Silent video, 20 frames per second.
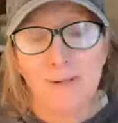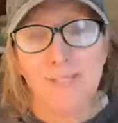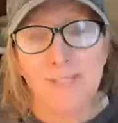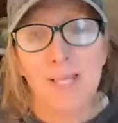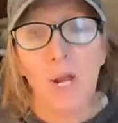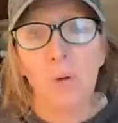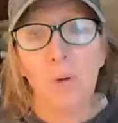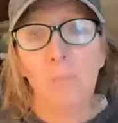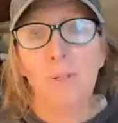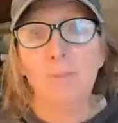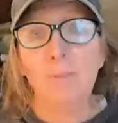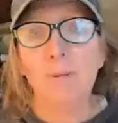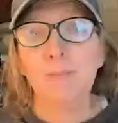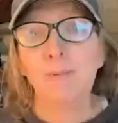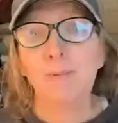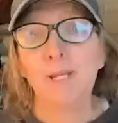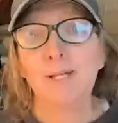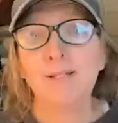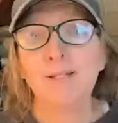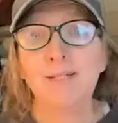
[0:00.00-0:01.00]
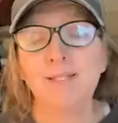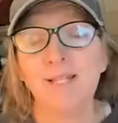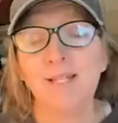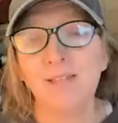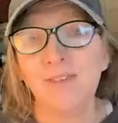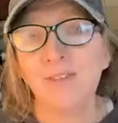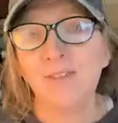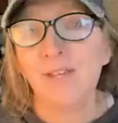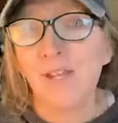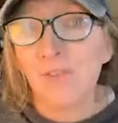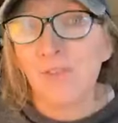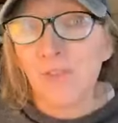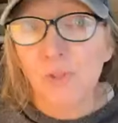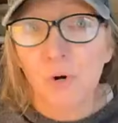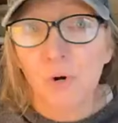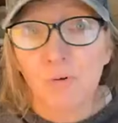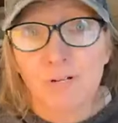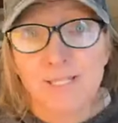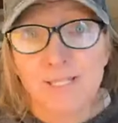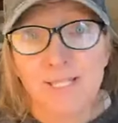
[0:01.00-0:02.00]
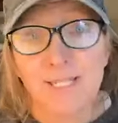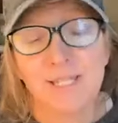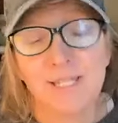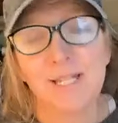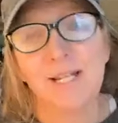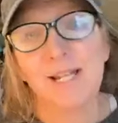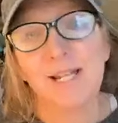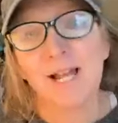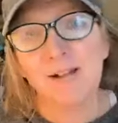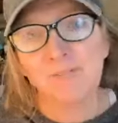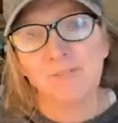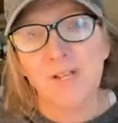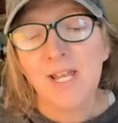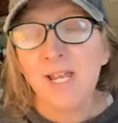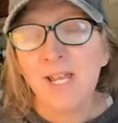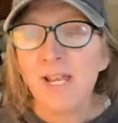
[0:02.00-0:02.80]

is helping people understand that the authority they have